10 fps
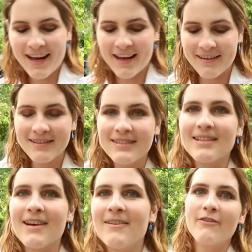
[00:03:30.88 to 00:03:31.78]
Okay,
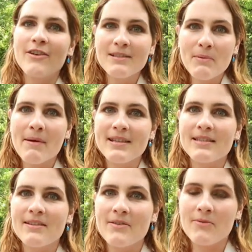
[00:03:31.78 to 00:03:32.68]
so first we went
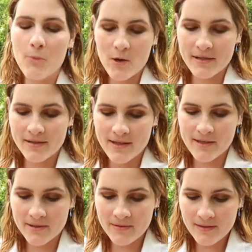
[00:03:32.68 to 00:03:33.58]
to
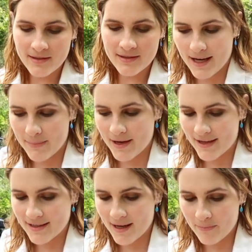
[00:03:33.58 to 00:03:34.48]
Waterstones. I
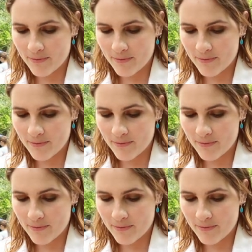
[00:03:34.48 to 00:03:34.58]
picked up